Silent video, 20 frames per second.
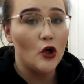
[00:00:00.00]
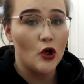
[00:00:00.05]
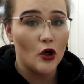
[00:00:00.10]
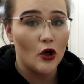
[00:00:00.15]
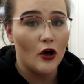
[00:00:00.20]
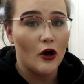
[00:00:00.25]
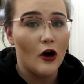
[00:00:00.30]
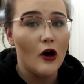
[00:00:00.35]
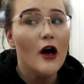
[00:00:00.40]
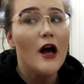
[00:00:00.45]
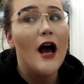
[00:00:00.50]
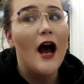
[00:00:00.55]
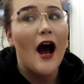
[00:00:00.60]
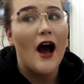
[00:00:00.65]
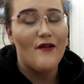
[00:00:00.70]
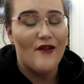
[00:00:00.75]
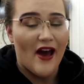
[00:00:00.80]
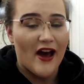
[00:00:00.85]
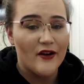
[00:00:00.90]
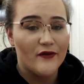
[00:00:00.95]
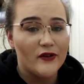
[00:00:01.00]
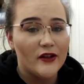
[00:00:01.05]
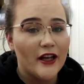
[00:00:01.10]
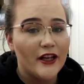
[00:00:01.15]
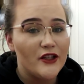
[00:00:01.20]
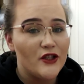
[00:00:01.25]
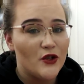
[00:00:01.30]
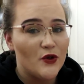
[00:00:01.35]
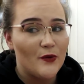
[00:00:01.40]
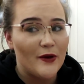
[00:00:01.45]
girl i've had it for
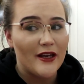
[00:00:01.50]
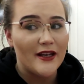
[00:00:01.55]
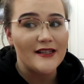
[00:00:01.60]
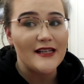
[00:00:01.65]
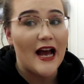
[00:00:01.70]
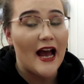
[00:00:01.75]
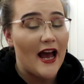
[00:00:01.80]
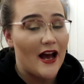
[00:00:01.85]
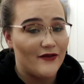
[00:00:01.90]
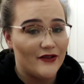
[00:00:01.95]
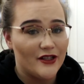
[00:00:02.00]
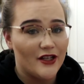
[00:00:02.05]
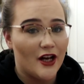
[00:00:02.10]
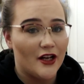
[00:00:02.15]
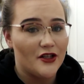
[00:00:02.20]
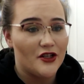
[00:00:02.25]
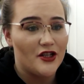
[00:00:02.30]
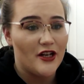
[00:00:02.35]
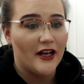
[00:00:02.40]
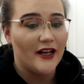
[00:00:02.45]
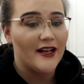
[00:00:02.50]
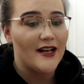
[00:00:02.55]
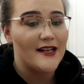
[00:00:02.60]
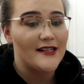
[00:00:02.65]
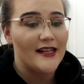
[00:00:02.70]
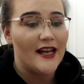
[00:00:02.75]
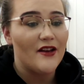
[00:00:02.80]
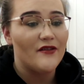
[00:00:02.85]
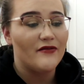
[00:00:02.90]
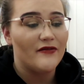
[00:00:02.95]
like two weeks i haven't touched it
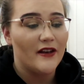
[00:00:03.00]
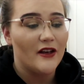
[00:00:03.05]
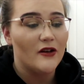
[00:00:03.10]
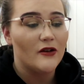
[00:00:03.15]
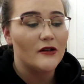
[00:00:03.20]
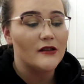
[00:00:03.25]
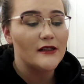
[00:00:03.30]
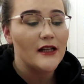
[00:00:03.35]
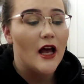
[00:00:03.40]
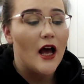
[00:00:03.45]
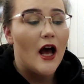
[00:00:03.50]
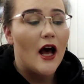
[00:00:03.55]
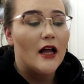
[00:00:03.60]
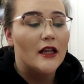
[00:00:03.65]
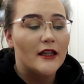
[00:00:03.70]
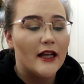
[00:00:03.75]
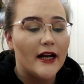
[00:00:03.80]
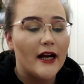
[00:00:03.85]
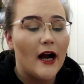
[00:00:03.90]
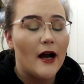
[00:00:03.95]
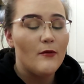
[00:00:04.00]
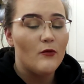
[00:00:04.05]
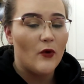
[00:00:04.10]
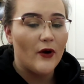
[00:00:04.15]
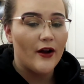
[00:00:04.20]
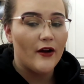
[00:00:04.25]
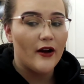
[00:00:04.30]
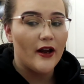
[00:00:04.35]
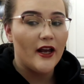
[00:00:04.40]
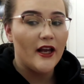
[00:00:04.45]
because it feels like i'm
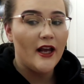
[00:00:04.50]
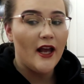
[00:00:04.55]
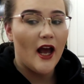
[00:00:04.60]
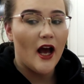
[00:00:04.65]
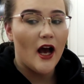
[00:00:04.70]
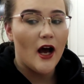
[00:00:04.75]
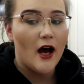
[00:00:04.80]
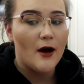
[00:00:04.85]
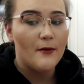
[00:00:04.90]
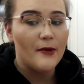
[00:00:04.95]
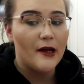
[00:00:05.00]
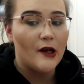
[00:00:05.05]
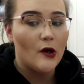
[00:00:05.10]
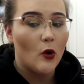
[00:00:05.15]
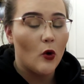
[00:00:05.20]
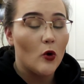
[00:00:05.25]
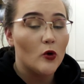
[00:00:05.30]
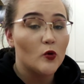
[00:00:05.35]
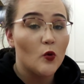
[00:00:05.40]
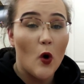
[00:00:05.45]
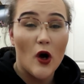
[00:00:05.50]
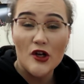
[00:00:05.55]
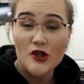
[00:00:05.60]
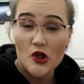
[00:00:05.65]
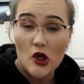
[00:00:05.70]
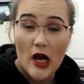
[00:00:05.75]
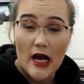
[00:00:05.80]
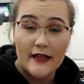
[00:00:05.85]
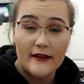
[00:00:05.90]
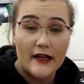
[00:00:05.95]
wearing um, an old
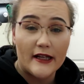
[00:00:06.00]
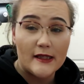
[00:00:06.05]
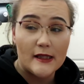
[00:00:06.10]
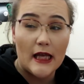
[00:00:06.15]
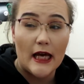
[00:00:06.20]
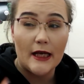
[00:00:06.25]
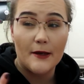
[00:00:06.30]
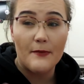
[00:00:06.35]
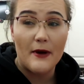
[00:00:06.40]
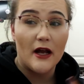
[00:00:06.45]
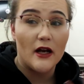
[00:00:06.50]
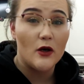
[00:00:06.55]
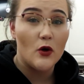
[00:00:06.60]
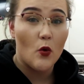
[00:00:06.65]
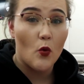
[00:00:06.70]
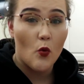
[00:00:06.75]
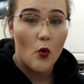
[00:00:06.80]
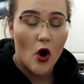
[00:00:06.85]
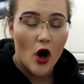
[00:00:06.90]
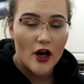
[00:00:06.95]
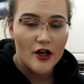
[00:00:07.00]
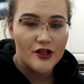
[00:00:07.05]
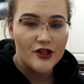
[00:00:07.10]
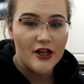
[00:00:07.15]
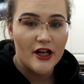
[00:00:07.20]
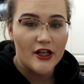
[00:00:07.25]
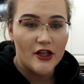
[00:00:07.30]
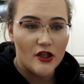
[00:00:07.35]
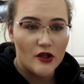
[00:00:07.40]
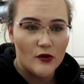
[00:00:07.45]
wash rag that's like been washed
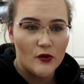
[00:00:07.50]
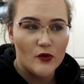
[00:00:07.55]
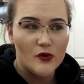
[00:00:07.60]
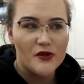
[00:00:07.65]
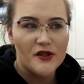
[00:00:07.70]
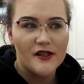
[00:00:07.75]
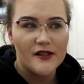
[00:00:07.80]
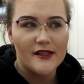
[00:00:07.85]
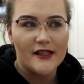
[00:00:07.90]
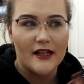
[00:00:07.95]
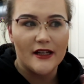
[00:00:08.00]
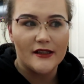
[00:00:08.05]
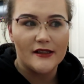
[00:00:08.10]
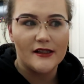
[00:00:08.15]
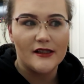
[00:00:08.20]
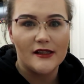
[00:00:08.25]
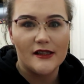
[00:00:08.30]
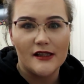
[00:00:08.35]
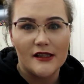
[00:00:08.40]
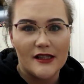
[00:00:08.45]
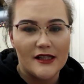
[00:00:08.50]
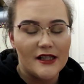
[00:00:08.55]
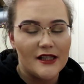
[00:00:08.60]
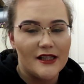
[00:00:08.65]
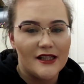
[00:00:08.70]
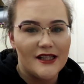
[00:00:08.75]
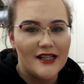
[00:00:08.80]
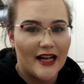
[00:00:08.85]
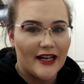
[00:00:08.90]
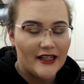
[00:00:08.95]
and used since
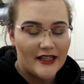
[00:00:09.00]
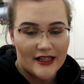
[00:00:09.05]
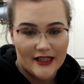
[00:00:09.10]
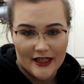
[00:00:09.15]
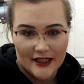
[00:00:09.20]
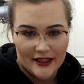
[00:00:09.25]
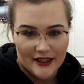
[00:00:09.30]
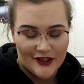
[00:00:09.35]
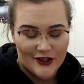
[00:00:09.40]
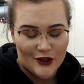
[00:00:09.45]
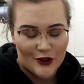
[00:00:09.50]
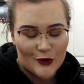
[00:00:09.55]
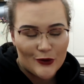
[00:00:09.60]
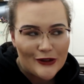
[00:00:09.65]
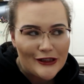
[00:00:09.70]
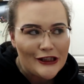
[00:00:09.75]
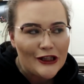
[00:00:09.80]
1992